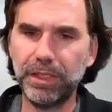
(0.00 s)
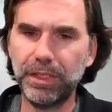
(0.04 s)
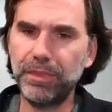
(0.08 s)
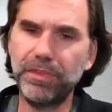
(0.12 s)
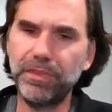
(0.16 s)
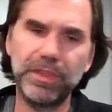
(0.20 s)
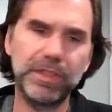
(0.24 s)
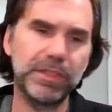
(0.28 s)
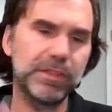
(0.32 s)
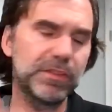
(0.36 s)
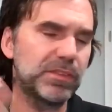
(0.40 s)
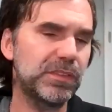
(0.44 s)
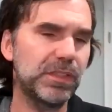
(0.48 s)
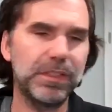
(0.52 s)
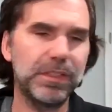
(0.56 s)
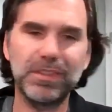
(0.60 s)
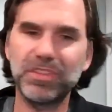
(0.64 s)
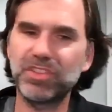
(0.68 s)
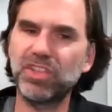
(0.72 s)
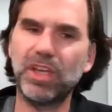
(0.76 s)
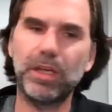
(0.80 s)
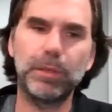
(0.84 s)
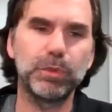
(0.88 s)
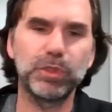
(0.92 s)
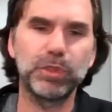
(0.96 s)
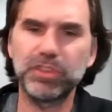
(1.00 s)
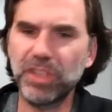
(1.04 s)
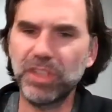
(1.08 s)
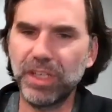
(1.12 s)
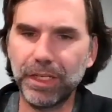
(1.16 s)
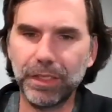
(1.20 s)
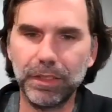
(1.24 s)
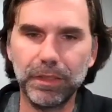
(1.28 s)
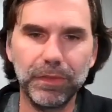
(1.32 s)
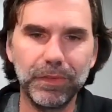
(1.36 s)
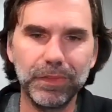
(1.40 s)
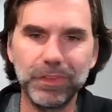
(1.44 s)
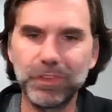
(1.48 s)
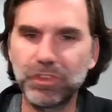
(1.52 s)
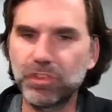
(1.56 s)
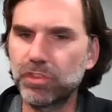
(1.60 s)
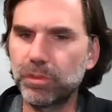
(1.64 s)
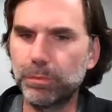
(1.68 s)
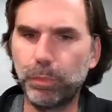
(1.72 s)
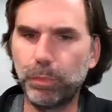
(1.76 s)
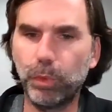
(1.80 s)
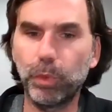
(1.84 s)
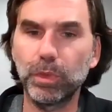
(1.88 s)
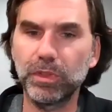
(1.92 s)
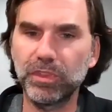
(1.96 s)
and then say the cyber tech that
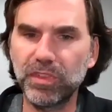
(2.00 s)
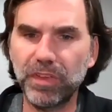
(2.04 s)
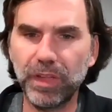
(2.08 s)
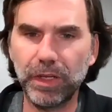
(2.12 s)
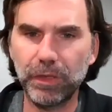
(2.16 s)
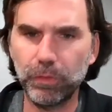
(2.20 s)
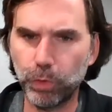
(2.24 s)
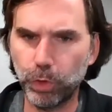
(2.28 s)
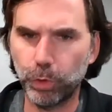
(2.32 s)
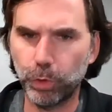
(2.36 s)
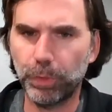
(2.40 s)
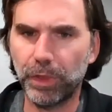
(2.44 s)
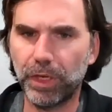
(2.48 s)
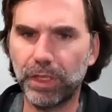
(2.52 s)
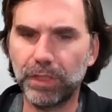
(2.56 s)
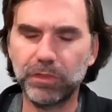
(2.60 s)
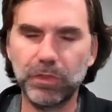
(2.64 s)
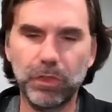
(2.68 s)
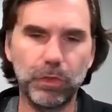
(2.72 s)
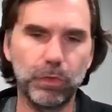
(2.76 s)
supports that robot.